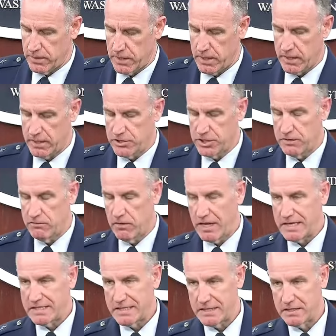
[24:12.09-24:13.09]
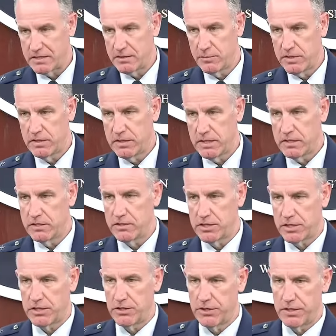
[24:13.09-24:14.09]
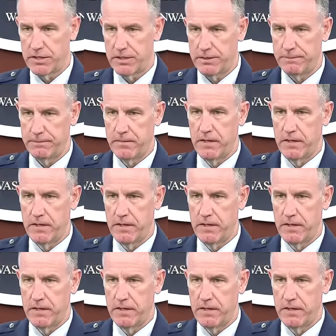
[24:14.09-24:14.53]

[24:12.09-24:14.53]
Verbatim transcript: uh, achieve lasting stability and security there.